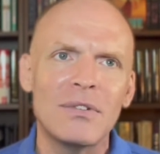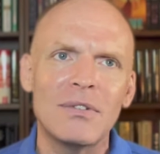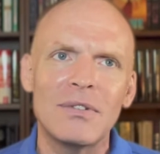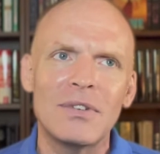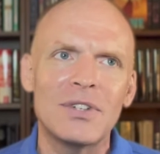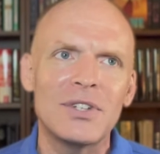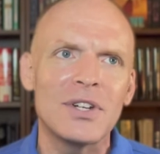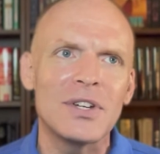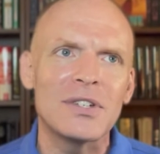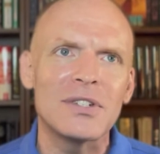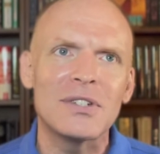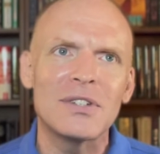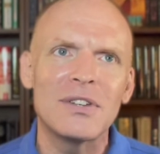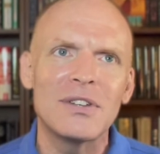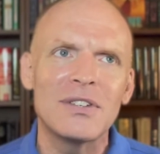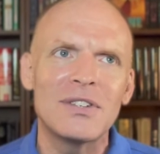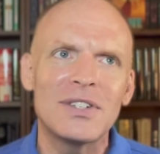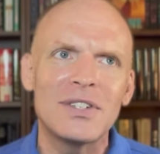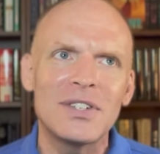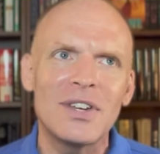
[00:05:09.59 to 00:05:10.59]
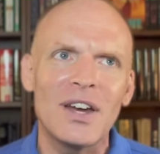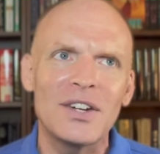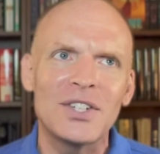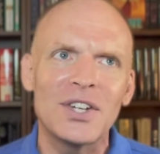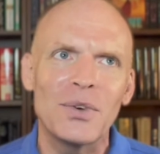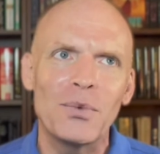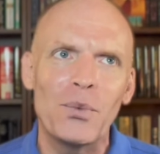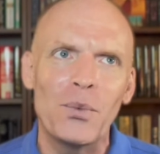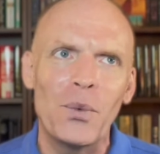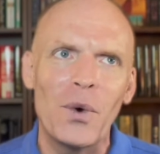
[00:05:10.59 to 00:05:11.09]
just such
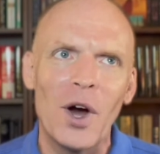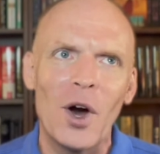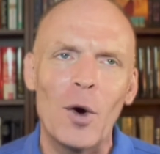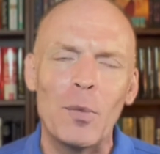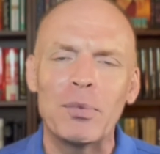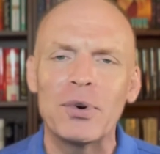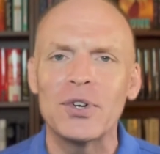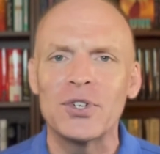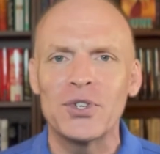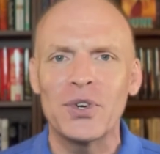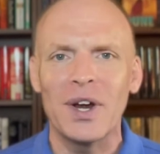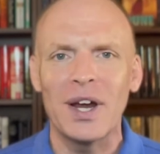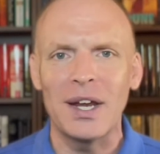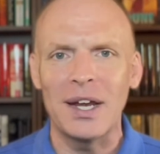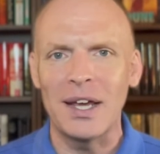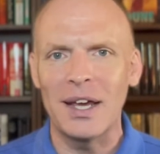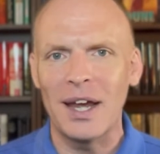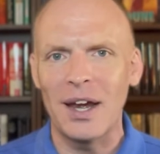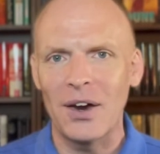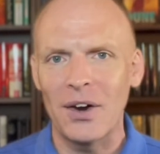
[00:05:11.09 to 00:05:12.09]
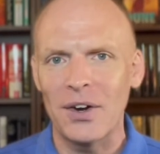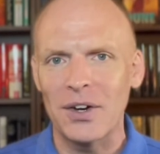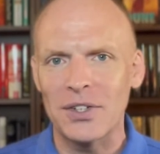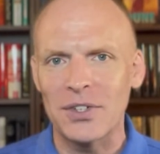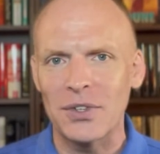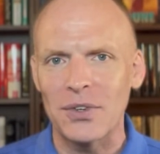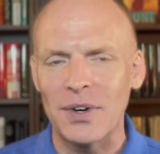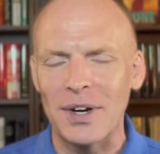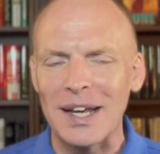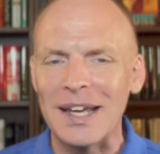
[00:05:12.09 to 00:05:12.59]
a well-portrayed
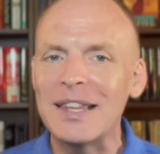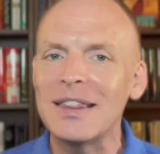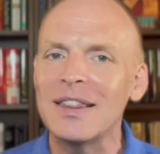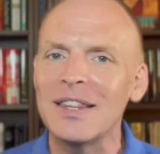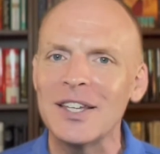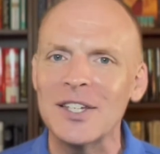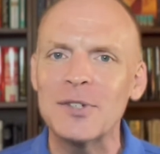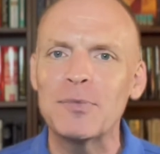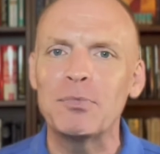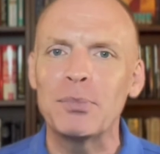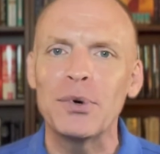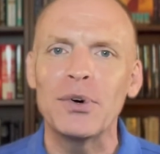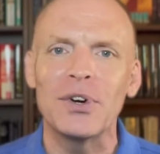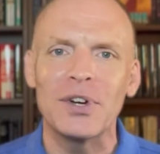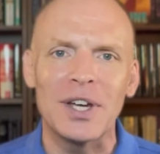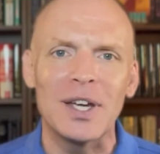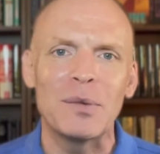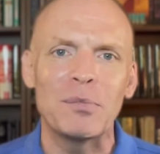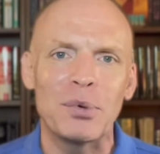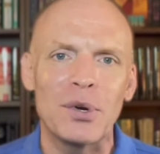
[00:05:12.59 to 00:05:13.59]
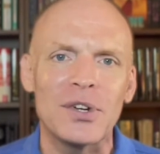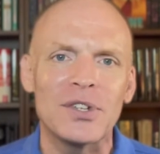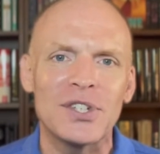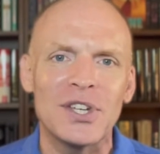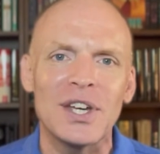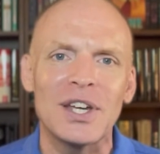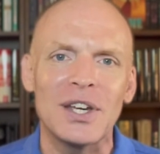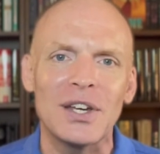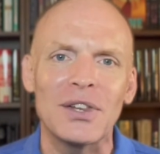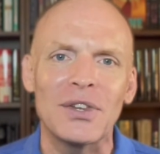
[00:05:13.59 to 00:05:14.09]
character in this book in
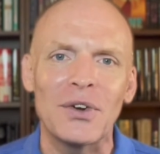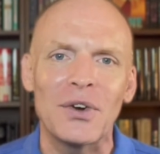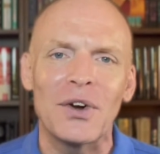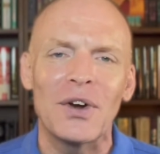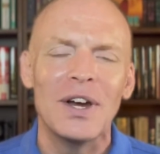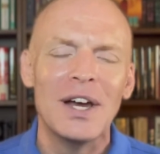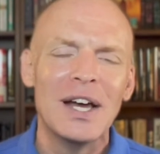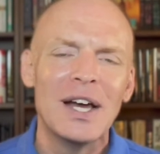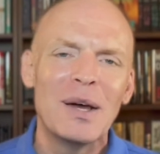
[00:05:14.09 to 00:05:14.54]
particular.